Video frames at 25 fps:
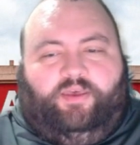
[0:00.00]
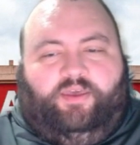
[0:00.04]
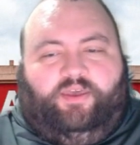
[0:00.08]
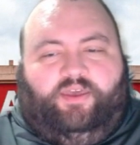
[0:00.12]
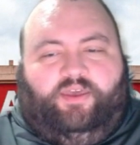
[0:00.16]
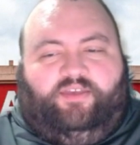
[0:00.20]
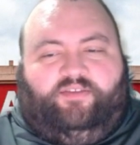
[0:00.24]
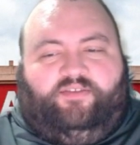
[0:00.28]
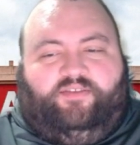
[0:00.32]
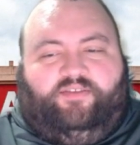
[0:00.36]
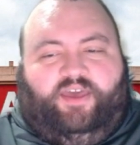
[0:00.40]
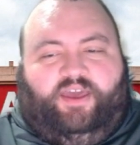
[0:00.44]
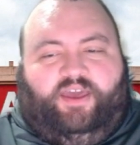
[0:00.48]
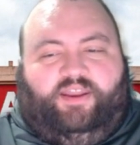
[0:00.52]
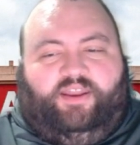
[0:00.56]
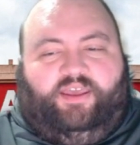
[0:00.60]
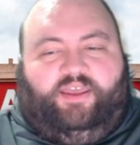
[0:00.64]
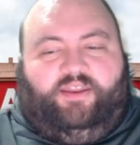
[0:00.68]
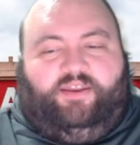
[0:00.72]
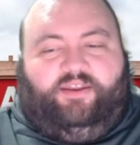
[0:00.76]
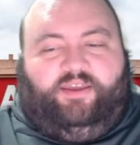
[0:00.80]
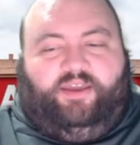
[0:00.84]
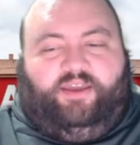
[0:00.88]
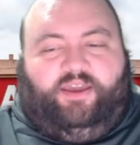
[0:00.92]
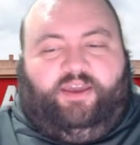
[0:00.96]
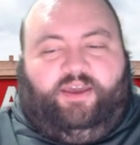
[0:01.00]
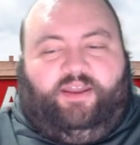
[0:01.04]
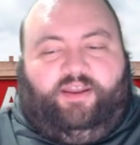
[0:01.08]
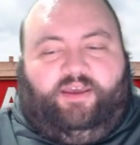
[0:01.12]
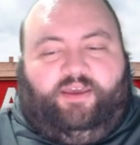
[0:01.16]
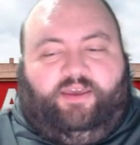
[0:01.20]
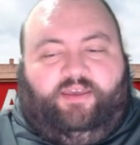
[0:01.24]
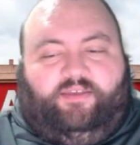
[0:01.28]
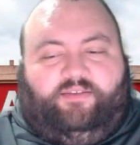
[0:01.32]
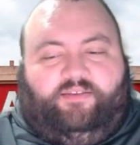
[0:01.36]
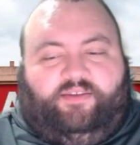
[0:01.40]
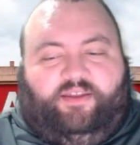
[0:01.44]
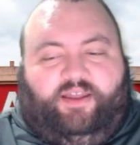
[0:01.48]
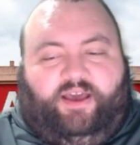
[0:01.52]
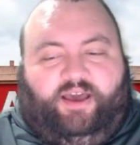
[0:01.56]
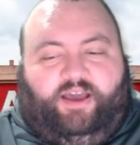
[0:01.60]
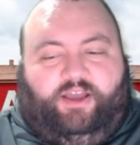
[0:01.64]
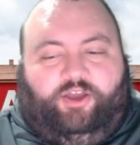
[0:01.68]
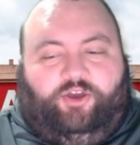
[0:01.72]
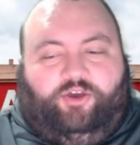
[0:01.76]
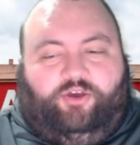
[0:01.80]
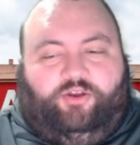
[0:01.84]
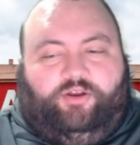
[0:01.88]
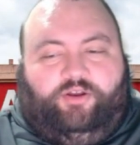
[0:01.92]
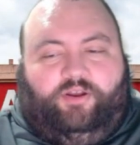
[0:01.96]
is that Indiana is
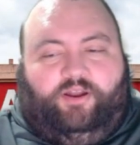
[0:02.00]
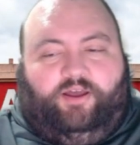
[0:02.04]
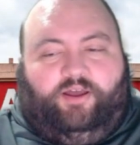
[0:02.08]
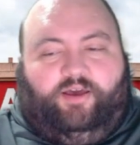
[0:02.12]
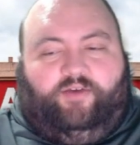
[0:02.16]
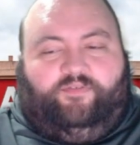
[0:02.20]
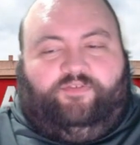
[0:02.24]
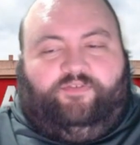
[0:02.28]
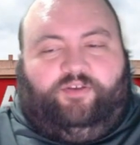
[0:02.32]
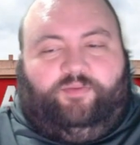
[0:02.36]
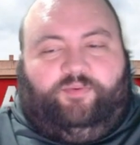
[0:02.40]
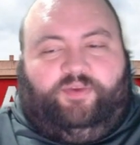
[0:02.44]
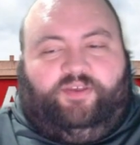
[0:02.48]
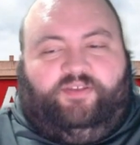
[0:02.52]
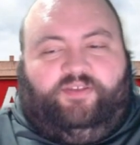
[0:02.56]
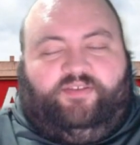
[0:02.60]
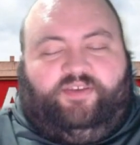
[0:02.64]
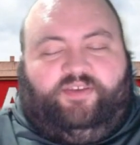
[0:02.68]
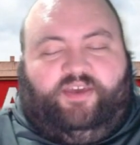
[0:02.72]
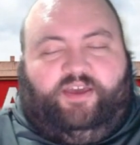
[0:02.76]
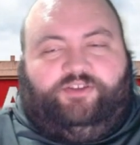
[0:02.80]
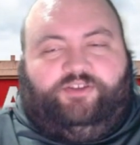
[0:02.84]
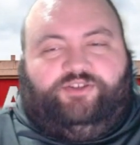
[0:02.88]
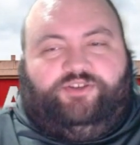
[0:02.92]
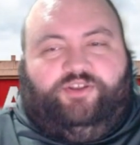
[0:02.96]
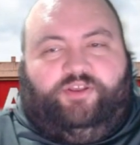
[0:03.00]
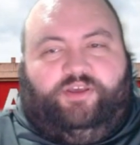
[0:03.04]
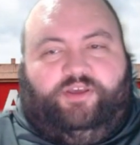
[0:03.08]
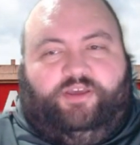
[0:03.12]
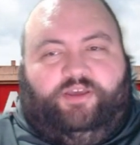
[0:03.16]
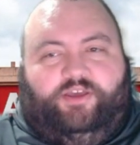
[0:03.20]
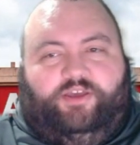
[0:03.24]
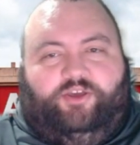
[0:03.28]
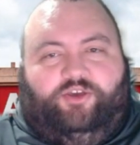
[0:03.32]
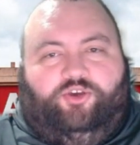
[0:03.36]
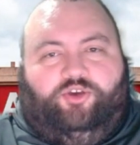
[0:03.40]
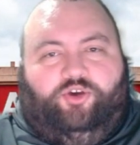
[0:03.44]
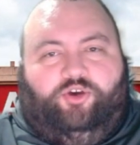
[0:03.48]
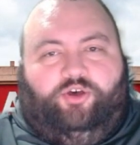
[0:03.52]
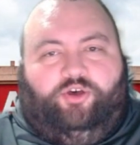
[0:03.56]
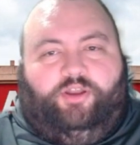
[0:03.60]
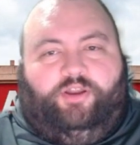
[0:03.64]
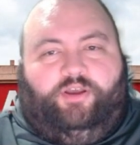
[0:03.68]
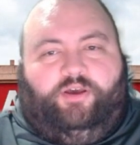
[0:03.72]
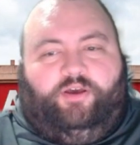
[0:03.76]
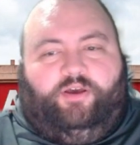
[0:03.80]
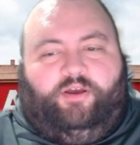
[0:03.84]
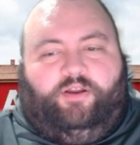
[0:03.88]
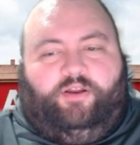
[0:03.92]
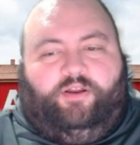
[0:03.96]
not good enough to be scheduling
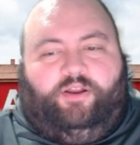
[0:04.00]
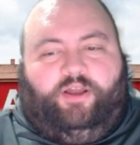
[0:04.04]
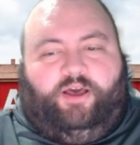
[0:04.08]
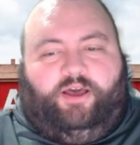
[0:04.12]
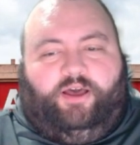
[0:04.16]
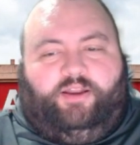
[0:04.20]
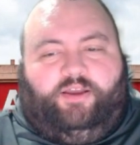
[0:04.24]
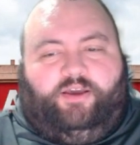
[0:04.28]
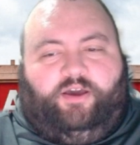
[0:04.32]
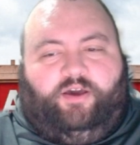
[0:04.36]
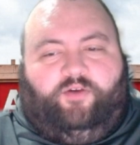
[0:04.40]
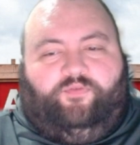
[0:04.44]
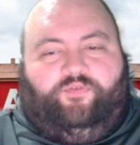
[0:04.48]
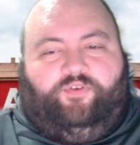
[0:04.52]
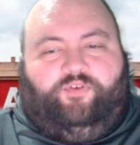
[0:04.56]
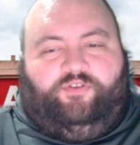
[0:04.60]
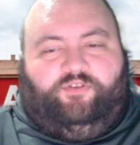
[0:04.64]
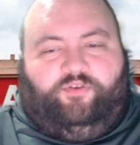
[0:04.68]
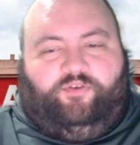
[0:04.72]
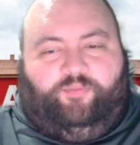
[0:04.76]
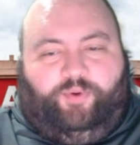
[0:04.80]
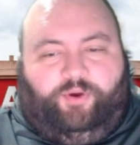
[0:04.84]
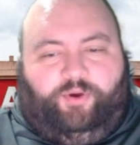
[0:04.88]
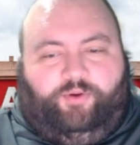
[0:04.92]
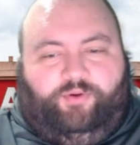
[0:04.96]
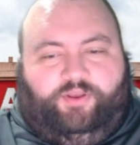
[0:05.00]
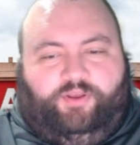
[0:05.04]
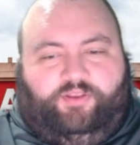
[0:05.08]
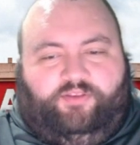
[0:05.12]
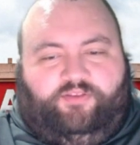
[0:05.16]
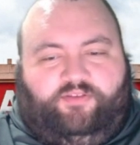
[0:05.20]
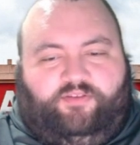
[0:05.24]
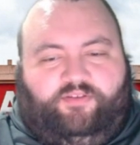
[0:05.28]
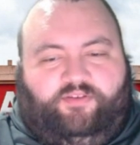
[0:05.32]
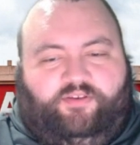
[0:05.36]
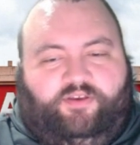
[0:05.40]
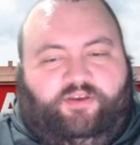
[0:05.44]
good non-conference opponents.